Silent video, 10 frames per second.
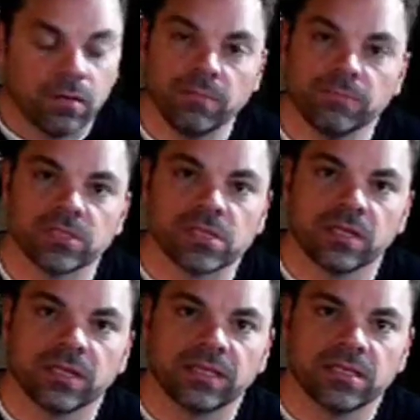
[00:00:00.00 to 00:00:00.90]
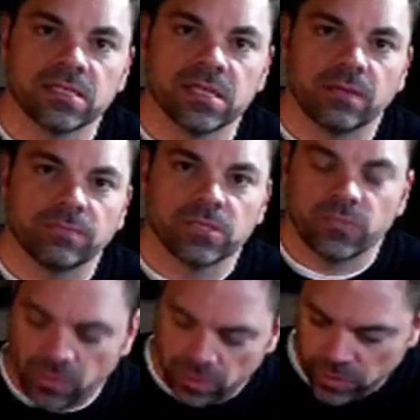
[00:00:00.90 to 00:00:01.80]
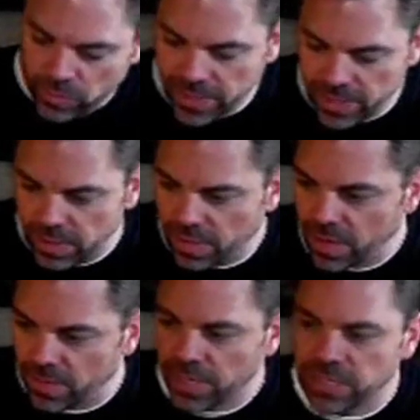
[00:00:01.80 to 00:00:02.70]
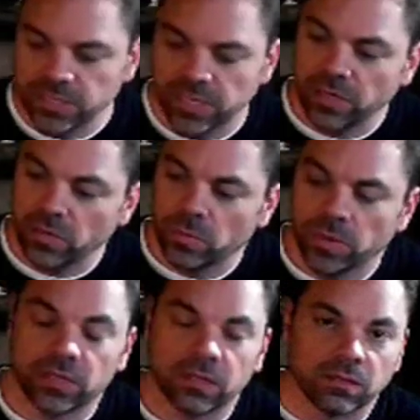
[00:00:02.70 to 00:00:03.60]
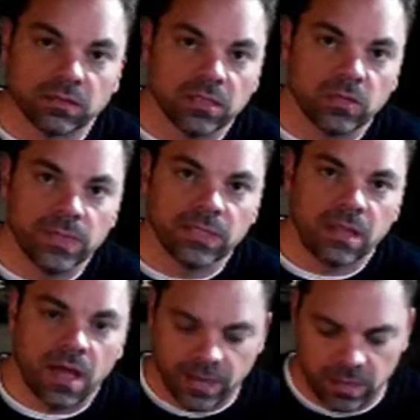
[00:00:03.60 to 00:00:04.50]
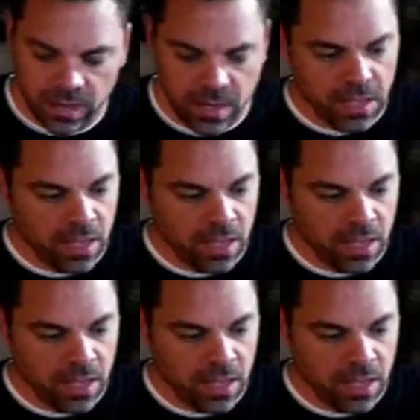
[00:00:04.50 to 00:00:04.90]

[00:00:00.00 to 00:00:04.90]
Alright, just going to let this sit up just for a little bit, and then I'm going to continue with a little bit lighter,